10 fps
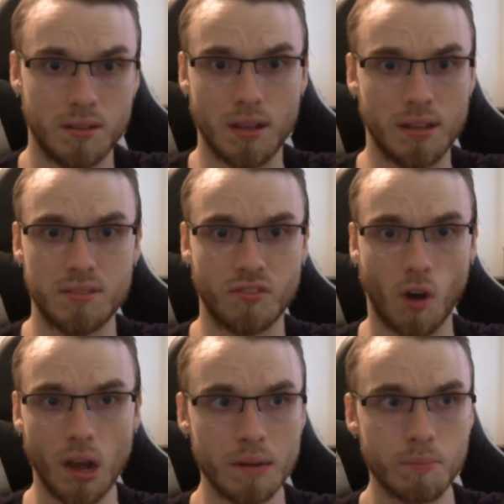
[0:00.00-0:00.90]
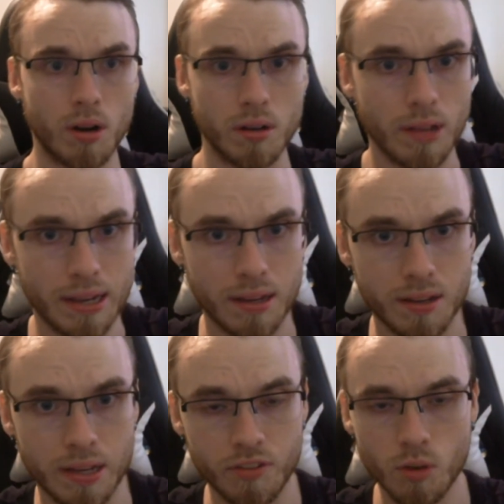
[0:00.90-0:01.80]
It's fine, bro. Like,
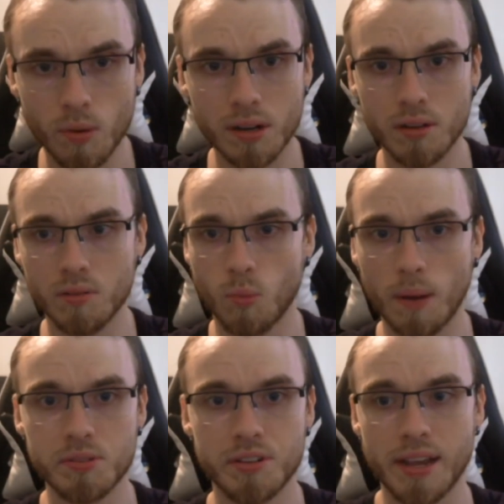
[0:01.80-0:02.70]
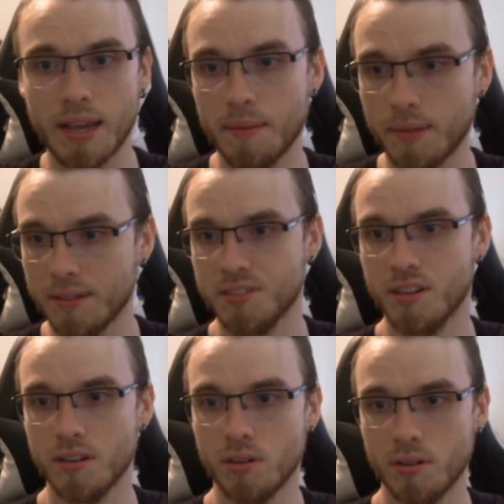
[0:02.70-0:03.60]
if you want a webcam that's
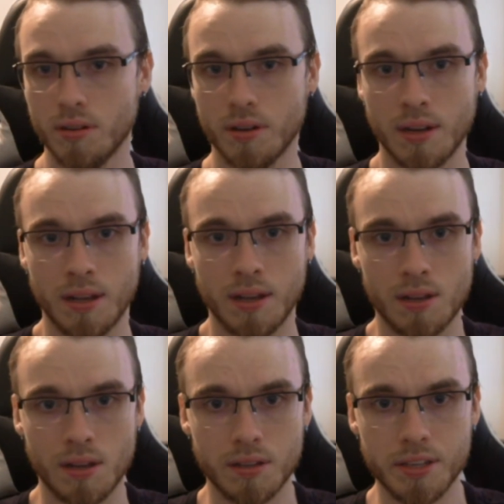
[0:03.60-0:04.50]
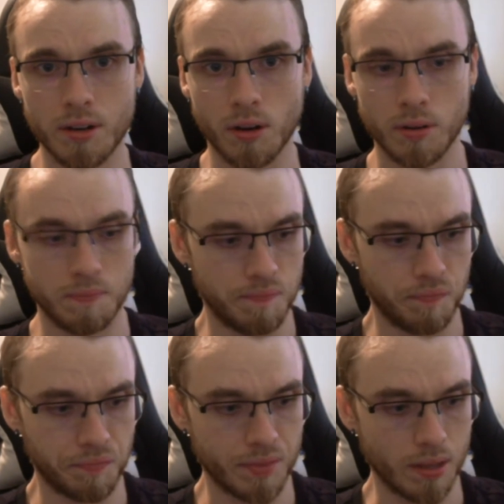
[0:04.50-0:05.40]
gonna, you know,
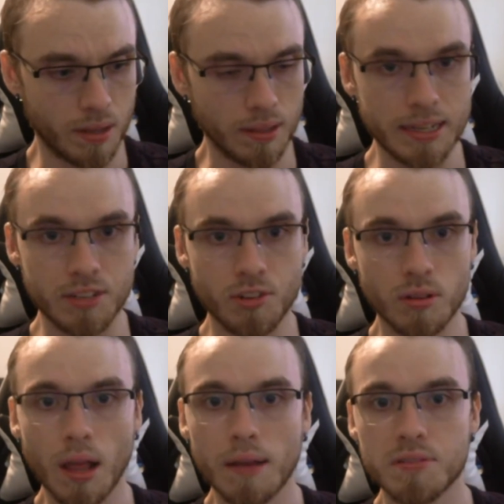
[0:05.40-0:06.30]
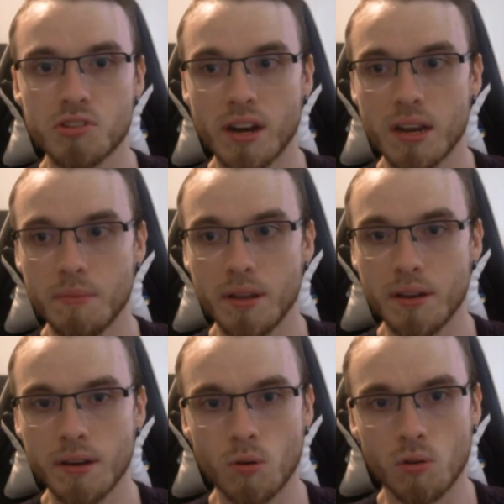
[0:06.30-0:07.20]
let you do live
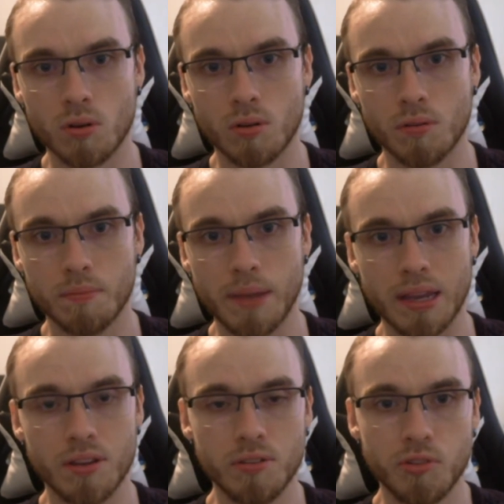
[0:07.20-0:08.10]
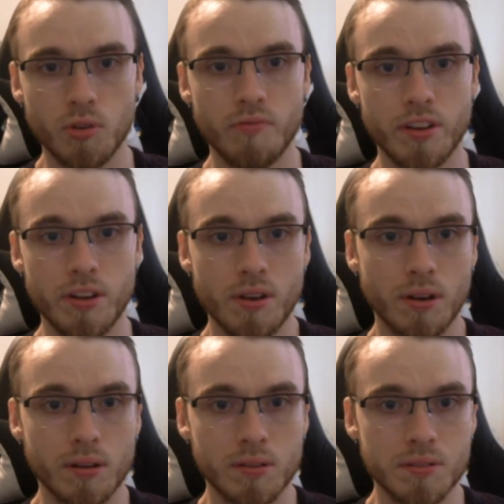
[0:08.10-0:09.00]
streaming or make YouTube
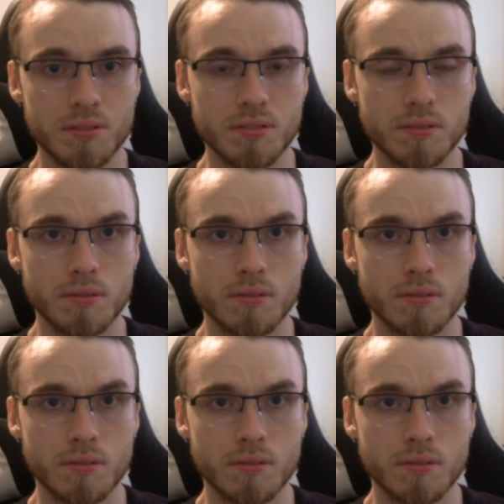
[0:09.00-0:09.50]
videos,